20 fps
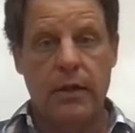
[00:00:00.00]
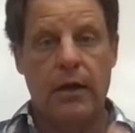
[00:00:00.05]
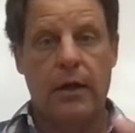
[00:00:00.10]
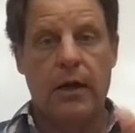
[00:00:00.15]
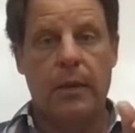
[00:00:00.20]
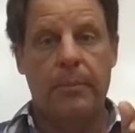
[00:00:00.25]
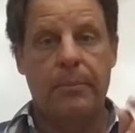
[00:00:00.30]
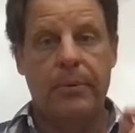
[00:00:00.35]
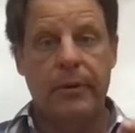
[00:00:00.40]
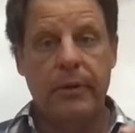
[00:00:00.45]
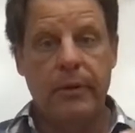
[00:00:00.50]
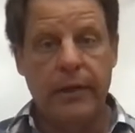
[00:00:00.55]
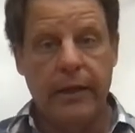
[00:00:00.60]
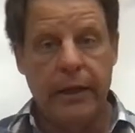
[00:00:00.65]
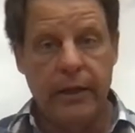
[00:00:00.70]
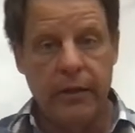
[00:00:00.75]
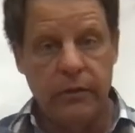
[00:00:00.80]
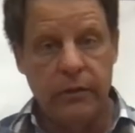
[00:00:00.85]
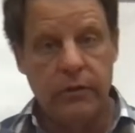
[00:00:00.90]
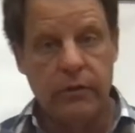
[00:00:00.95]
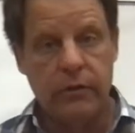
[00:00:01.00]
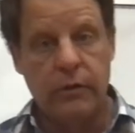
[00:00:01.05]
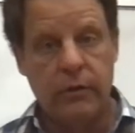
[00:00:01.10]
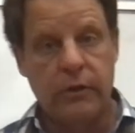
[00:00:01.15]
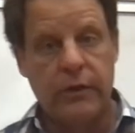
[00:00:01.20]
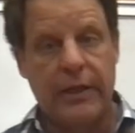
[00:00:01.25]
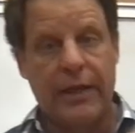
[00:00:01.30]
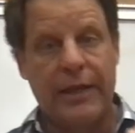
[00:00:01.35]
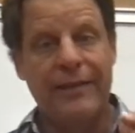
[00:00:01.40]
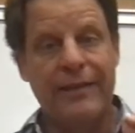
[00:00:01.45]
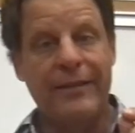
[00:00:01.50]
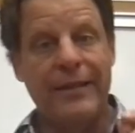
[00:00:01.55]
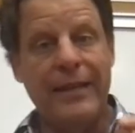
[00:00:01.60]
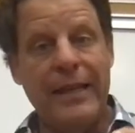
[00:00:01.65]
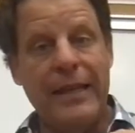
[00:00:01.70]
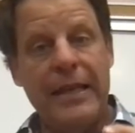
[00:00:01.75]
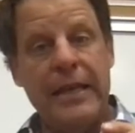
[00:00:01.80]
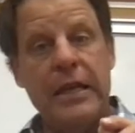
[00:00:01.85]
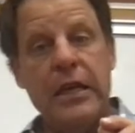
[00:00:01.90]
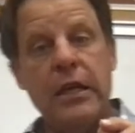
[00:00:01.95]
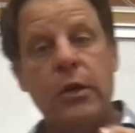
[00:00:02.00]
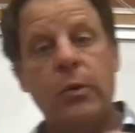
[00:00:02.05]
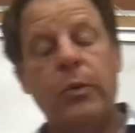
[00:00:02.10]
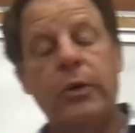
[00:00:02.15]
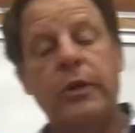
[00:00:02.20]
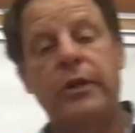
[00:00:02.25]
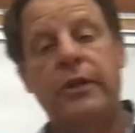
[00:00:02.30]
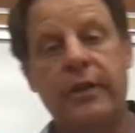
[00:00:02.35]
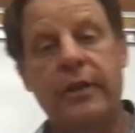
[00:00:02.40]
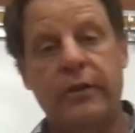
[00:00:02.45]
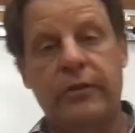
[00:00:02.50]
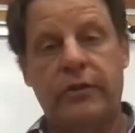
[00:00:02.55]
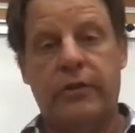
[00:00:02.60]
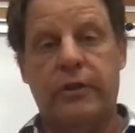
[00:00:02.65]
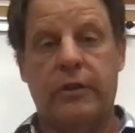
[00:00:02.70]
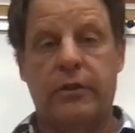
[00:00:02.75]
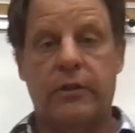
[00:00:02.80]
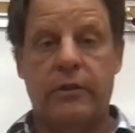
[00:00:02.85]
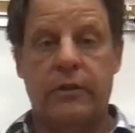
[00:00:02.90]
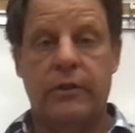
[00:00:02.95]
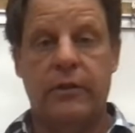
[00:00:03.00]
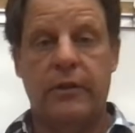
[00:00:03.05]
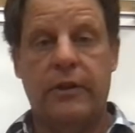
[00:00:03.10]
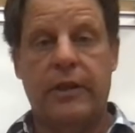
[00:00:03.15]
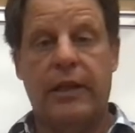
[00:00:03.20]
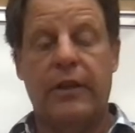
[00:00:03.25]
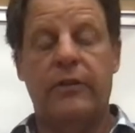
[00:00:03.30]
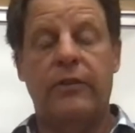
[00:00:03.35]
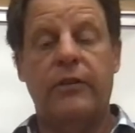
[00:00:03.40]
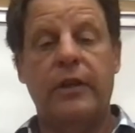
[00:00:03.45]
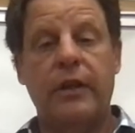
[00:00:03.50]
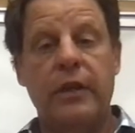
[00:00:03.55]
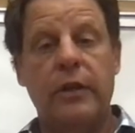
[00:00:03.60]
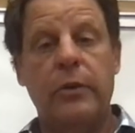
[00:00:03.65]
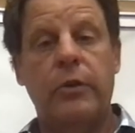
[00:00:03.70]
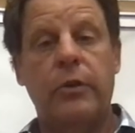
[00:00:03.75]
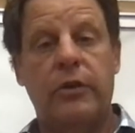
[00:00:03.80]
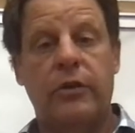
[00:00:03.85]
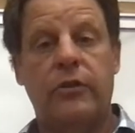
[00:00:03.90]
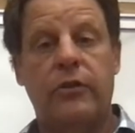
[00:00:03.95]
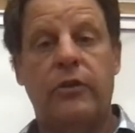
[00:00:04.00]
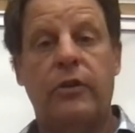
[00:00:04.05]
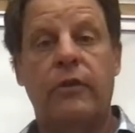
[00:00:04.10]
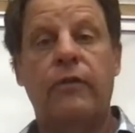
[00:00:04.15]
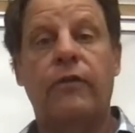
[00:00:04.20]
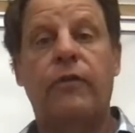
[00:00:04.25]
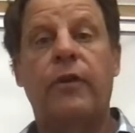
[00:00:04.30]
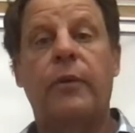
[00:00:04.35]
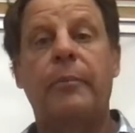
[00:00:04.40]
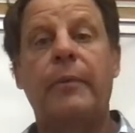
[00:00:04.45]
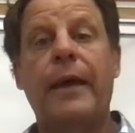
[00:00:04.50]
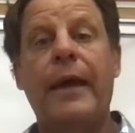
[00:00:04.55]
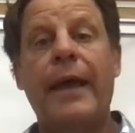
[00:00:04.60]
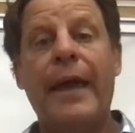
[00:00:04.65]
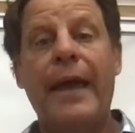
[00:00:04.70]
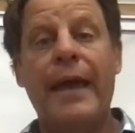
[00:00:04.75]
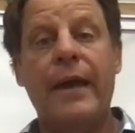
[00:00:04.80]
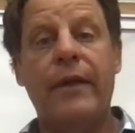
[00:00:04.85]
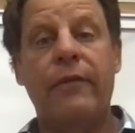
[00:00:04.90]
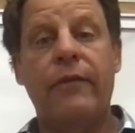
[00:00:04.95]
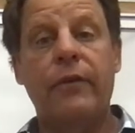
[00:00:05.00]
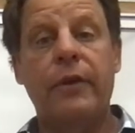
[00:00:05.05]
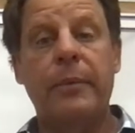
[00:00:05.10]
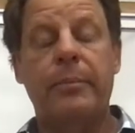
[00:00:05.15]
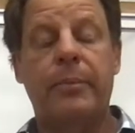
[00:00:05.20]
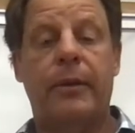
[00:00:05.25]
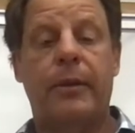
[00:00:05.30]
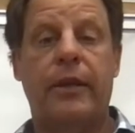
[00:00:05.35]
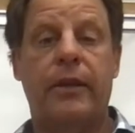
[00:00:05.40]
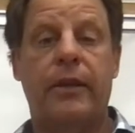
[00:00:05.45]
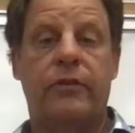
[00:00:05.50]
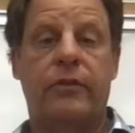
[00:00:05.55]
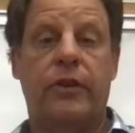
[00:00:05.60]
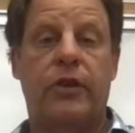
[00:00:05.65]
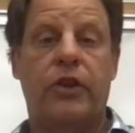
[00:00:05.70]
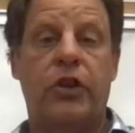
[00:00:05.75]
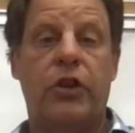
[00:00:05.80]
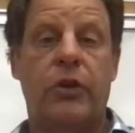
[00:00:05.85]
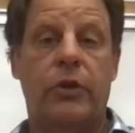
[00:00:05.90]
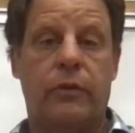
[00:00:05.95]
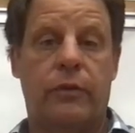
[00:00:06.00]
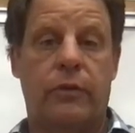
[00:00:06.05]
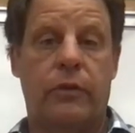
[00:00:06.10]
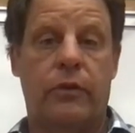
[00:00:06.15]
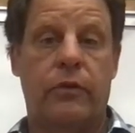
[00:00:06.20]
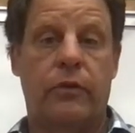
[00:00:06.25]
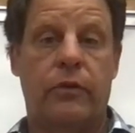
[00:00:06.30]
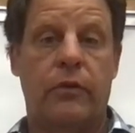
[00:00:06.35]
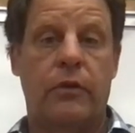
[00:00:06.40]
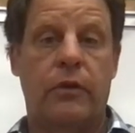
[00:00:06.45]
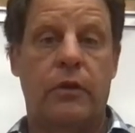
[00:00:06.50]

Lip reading: a place that is equidistant from every place in the universe,